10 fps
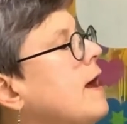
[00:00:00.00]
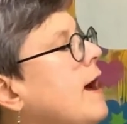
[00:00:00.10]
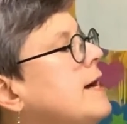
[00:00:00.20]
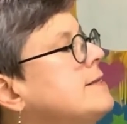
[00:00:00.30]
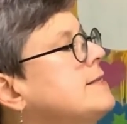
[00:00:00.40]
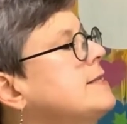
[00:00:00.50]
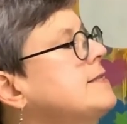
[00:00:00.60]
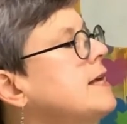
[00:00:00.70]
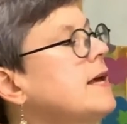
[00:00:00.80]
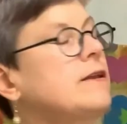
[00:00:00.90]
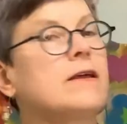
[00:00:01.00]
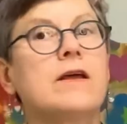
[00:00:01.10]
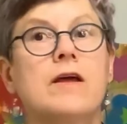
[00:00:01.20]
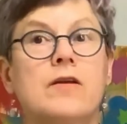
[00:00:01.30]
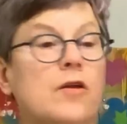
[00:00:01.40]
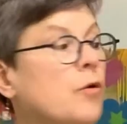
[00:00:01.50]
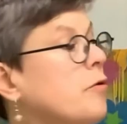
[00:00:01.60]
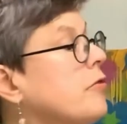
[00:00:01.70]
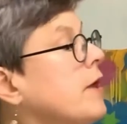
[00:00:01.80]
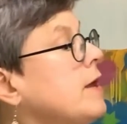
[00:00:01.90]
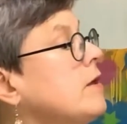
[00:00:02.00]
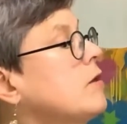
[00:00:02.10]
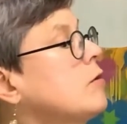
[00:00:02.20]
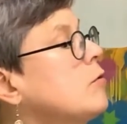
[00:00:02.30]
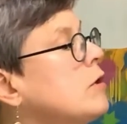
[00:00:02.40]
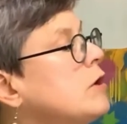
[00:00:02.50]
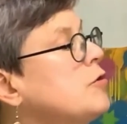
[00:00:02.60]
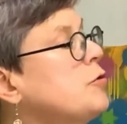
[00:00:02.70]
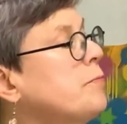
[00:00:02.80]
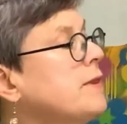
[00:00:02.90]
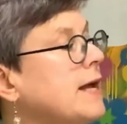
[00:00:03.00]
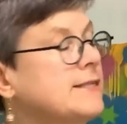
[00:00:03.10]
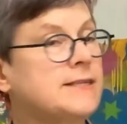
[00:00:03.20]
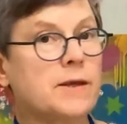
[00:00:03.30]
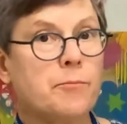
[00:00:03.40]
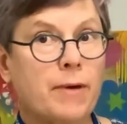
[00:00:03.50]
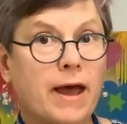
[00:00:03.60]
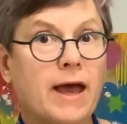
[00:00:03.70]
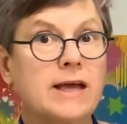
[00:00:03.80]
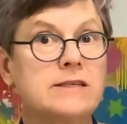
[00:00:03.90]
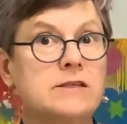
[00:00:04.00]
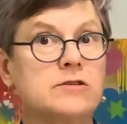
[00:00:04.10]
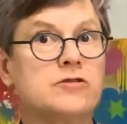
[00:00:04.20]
Isley said no thank you to plastic bags and